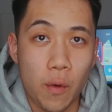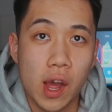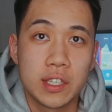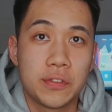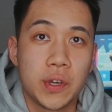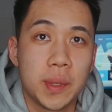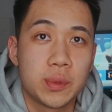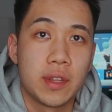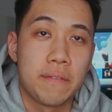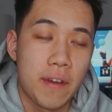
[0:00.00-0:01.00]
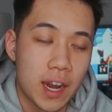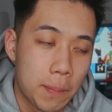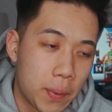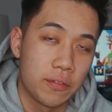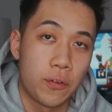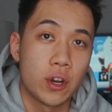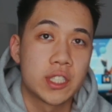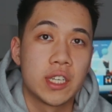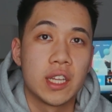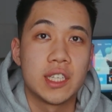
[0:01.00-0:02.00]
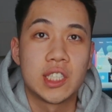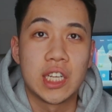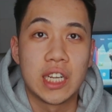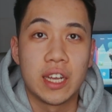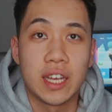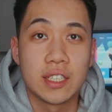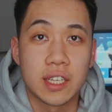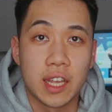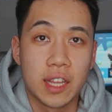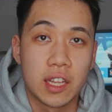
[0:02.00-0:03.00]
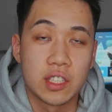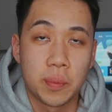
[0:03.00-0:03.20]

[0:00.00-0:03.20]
wanted to film this with Nevena. Unfortunately, she is in the